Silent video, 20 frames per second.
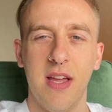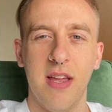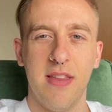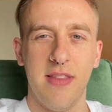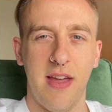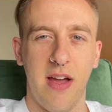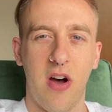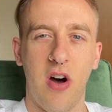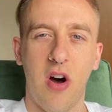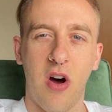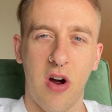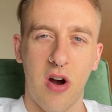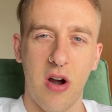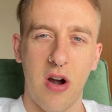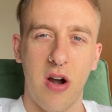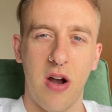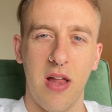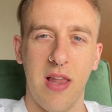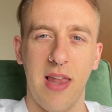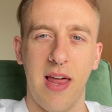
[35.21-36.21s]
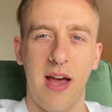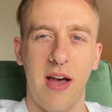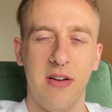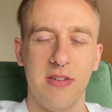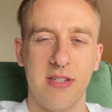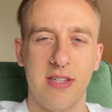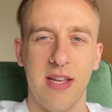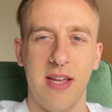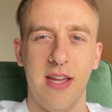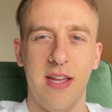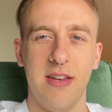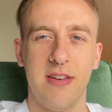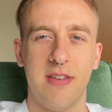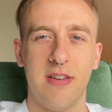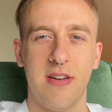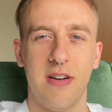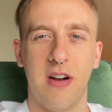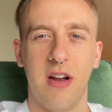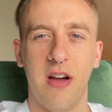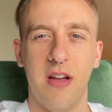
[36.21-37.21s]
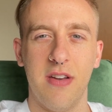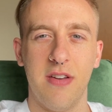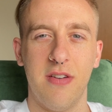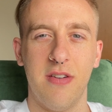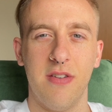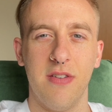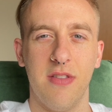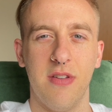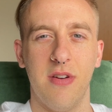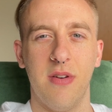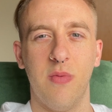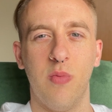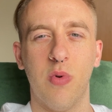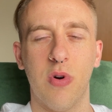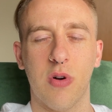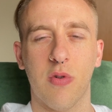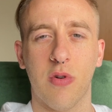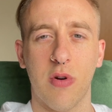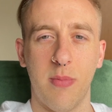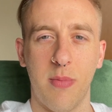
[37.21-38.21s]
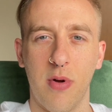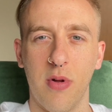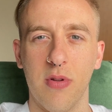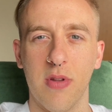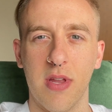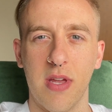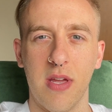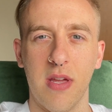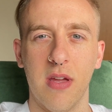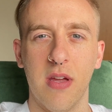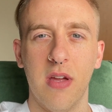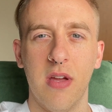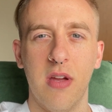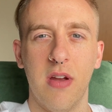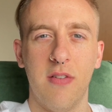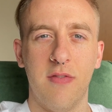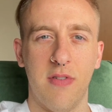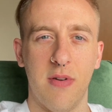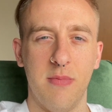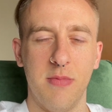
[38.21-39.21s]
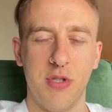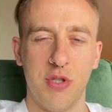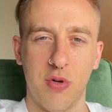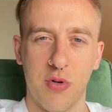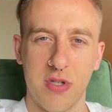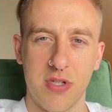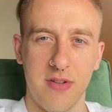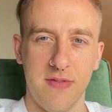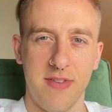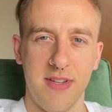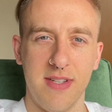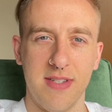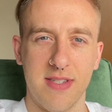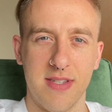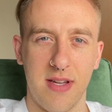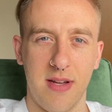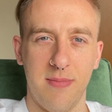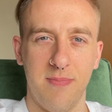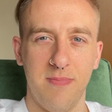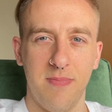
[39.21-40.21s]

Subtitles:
that are allowed to enter under the work remotely from Georgia visa.